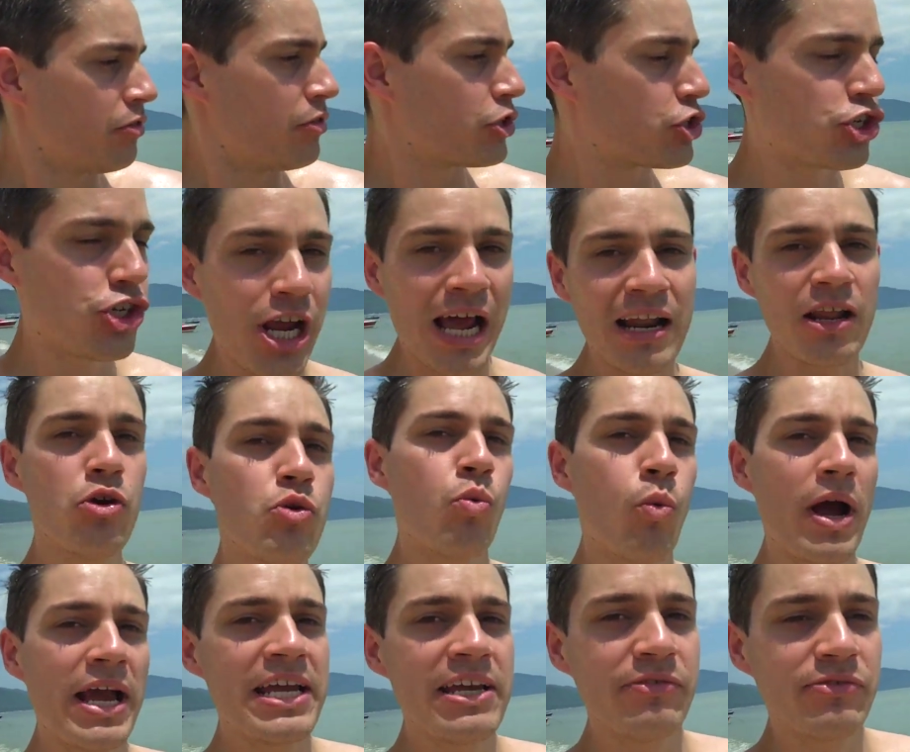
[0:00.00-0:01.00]
the shallow
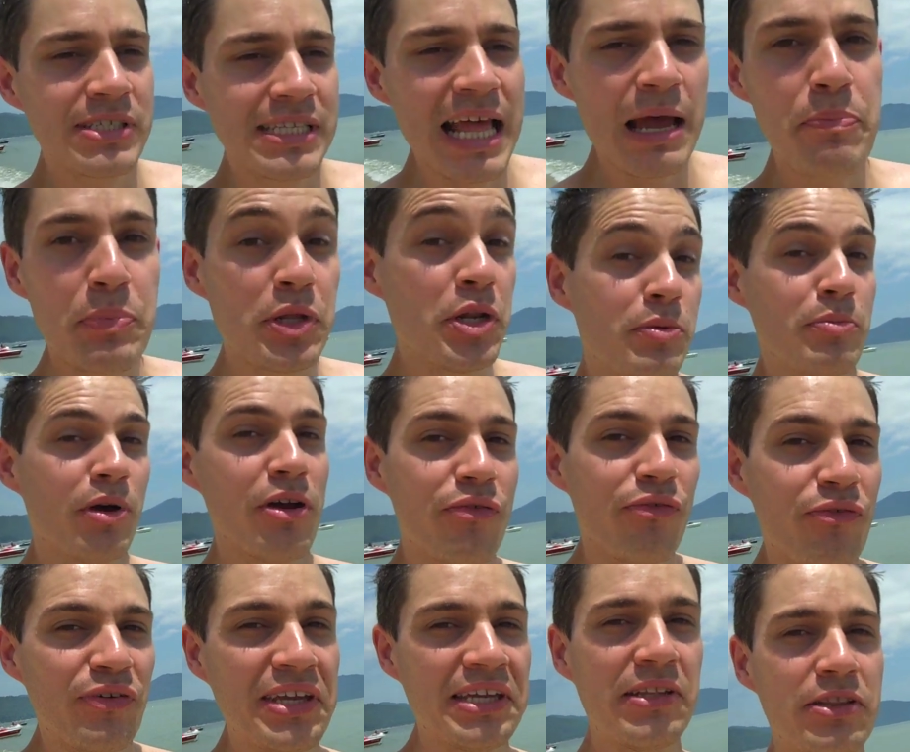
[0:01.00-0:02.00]
waves lapping at my
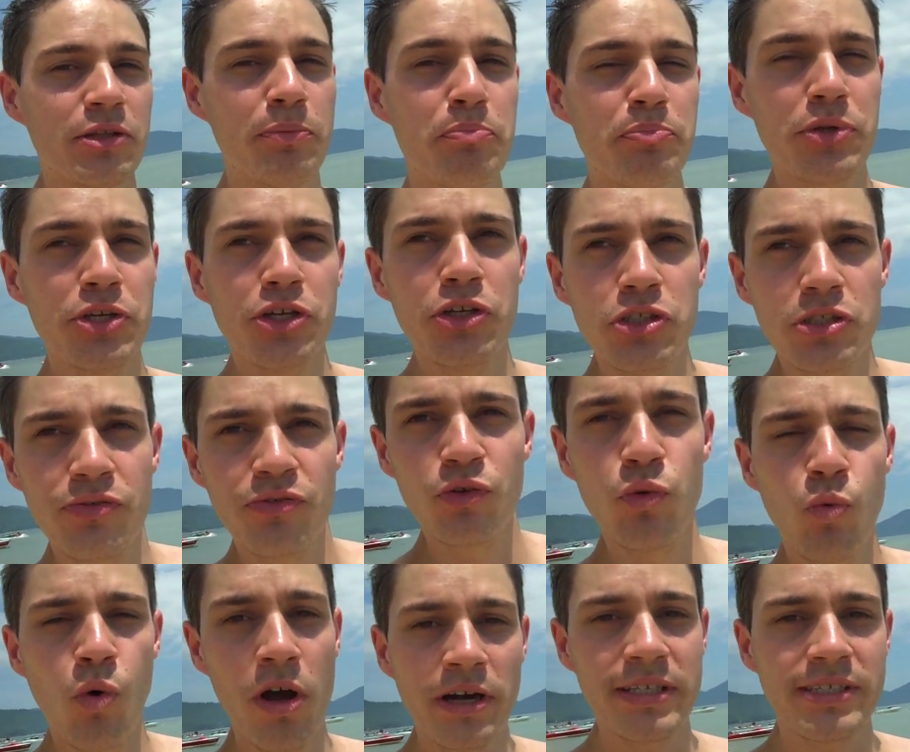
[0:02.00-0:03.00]
feet, the beautiful
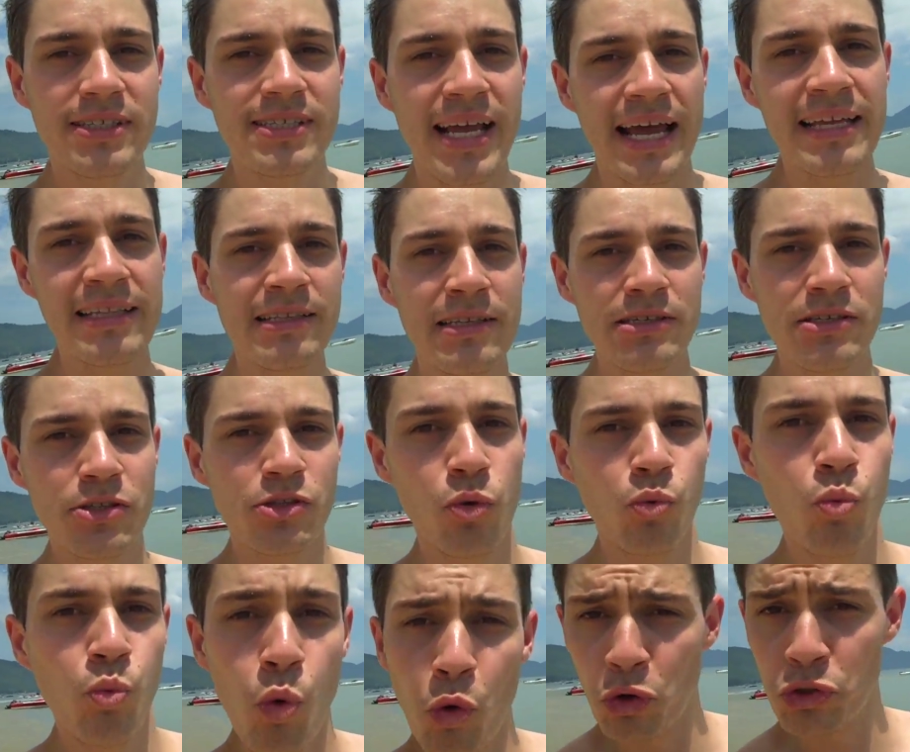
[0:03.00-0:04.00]
white sands,
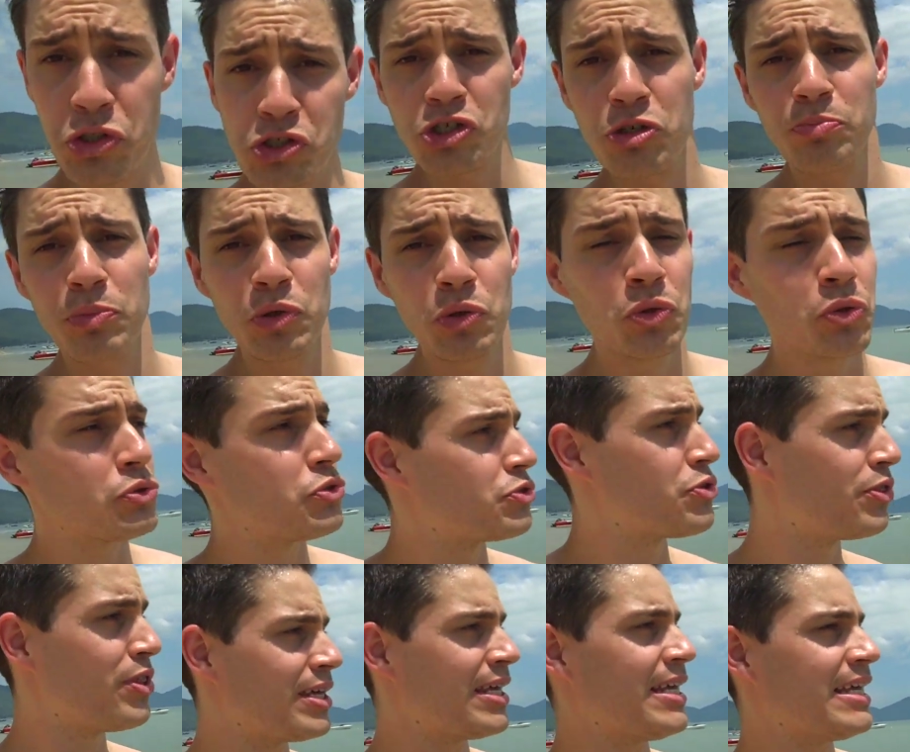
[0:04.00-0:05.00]
the water
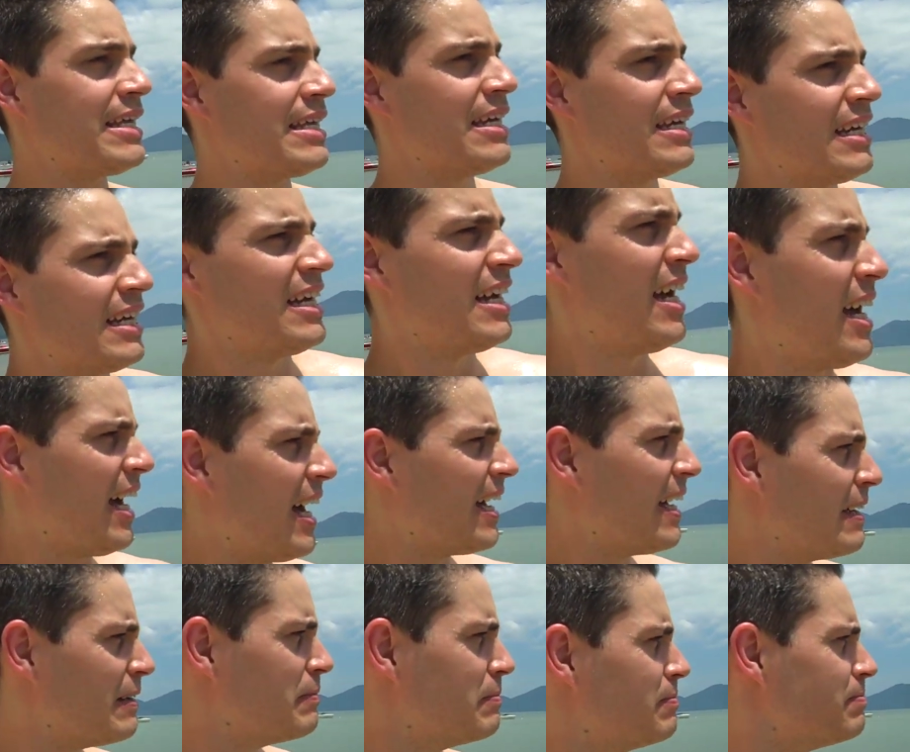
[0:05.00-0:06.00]
sports, the,
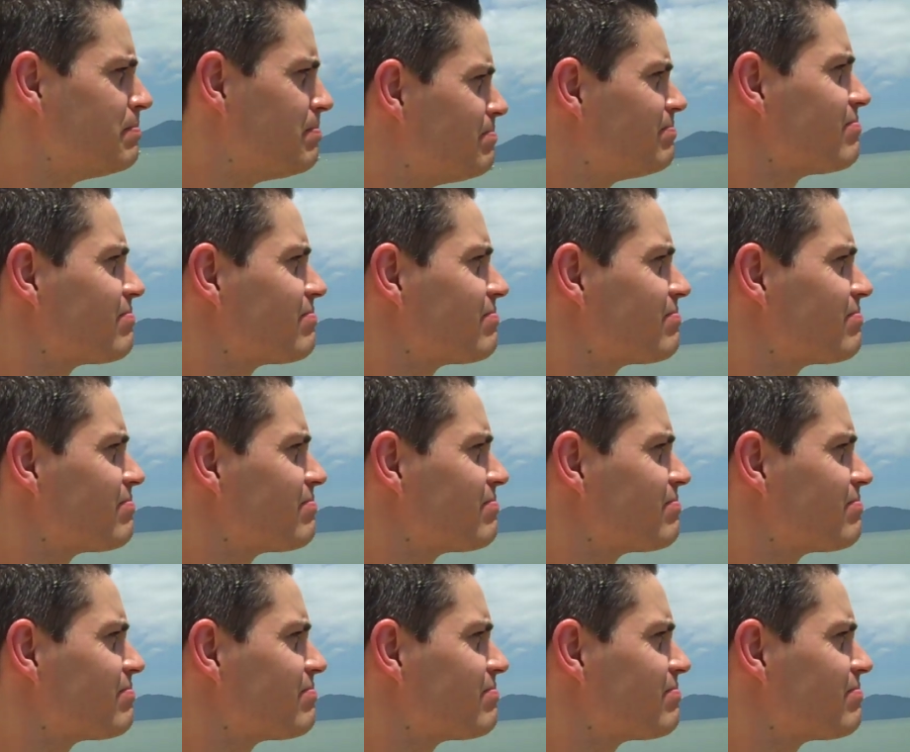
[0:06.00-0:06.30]
um,